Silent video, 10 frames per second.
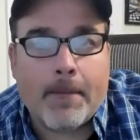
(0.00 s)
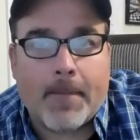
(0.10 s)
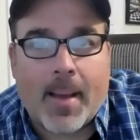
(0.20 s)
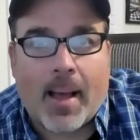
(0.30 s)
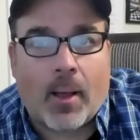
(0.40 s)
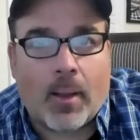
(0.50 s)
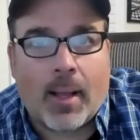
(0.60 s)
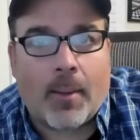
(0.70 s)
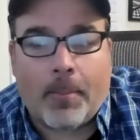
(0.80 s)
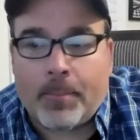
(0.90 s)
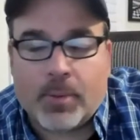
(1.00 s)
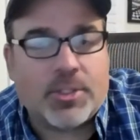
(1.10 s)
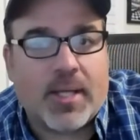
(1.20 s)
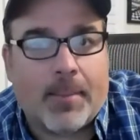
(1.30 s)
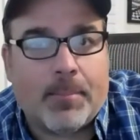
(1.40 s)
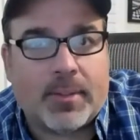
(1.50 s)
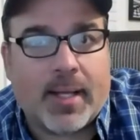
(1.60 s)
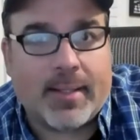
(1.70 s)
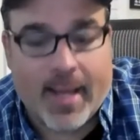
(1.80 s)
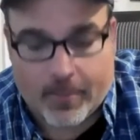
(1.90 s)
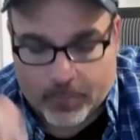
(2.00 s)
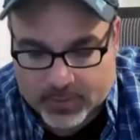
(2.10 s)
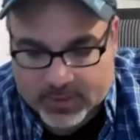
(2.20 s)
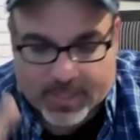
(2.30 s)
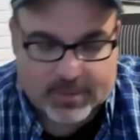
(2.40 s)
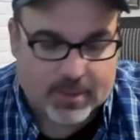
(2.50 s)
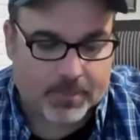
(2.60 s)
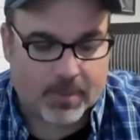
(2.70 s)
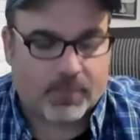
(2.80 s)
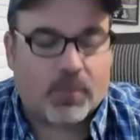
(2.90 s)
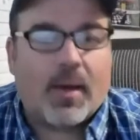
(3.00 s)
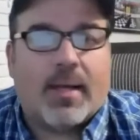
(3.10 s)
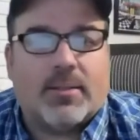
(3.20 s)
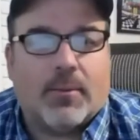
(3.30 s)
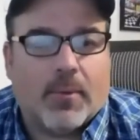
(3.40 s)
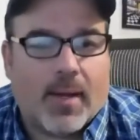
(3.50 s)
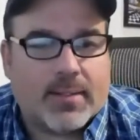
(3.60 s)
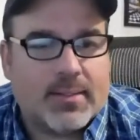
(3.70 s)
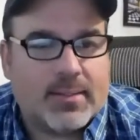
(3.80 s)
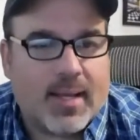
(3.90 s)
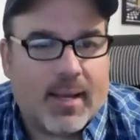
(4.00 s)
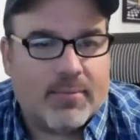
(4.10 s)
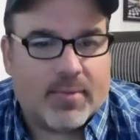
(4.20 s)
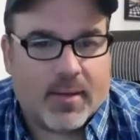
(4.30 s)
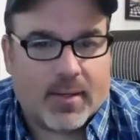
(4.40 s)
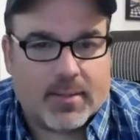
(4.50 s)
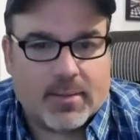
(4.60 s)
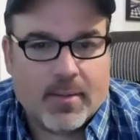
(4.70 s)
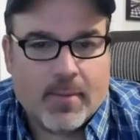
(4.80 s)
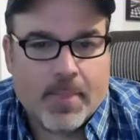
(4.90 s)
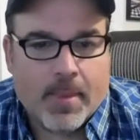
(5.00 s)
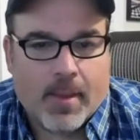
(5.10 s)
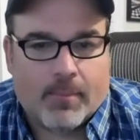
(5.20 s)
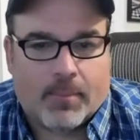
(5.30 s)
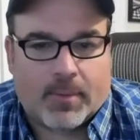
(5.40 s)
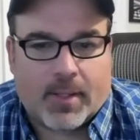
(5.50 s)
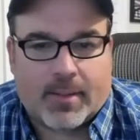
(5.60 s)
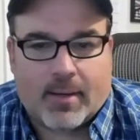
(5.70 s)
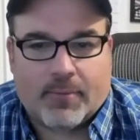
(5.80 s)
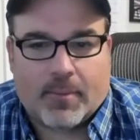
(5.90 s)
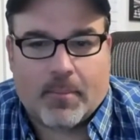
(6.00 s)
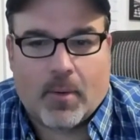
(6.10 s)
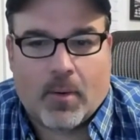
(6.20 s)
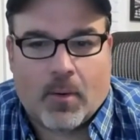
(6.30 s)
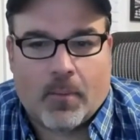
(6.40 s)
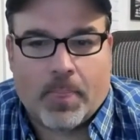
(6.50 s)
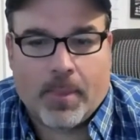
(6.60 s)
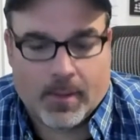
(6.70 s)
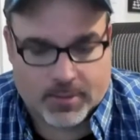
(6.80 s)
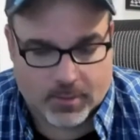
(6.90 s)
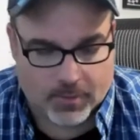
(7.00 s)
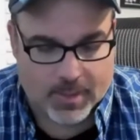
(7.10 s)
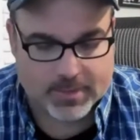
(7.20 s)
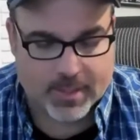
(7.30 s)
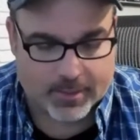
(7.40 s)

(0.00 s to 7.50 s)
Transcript: I'll put that down, which that's something, if you guys don't know how to save things, I'm gonna put that down for tomorrow and show you guys how to